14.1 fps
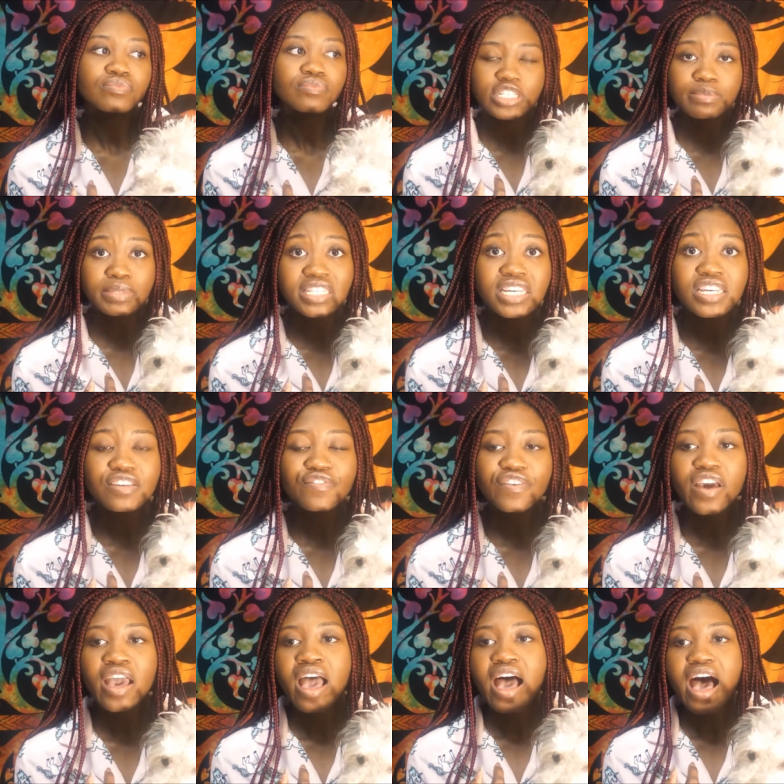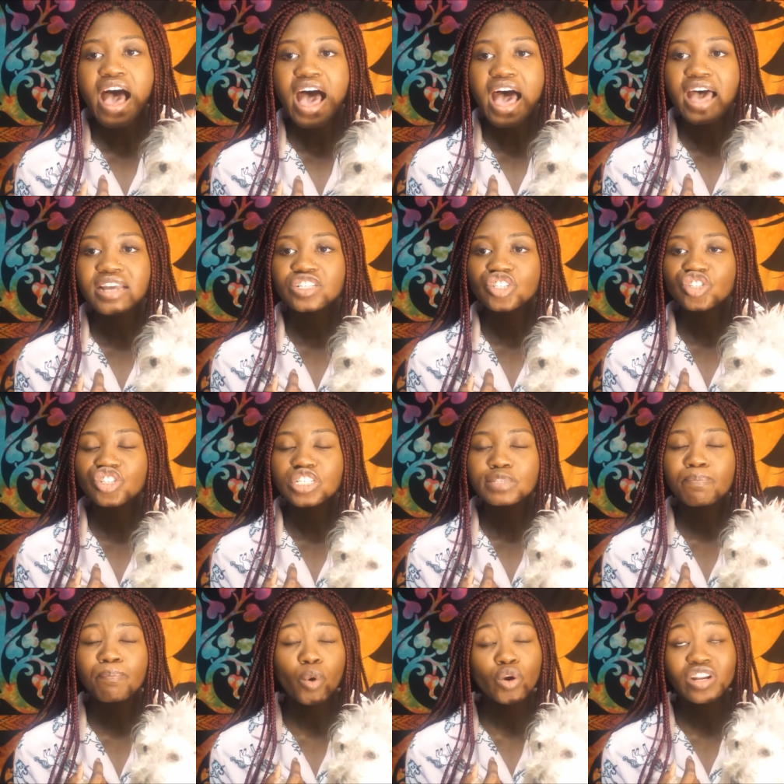Christmas Eve, and she's
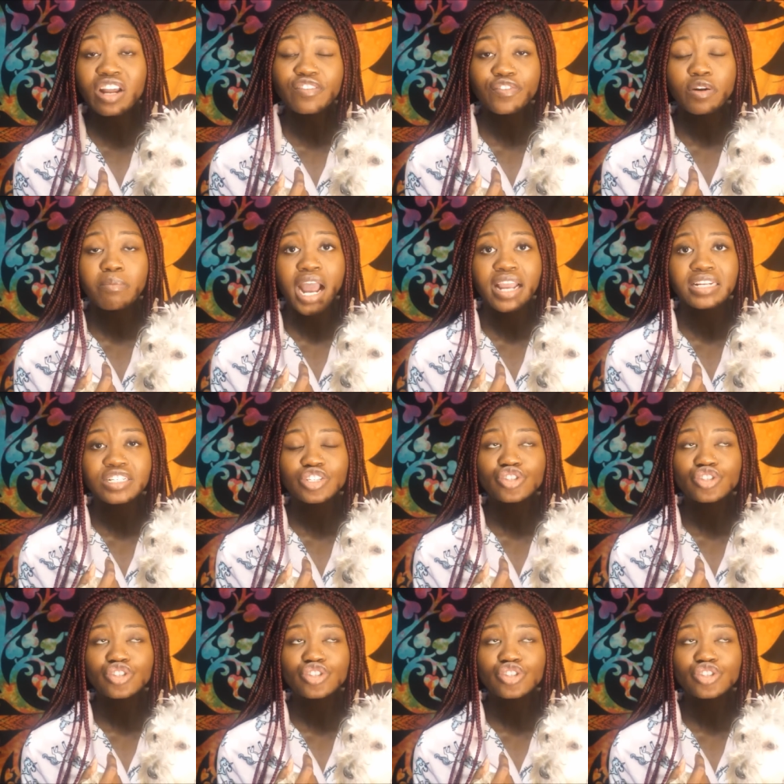bored out of her mind,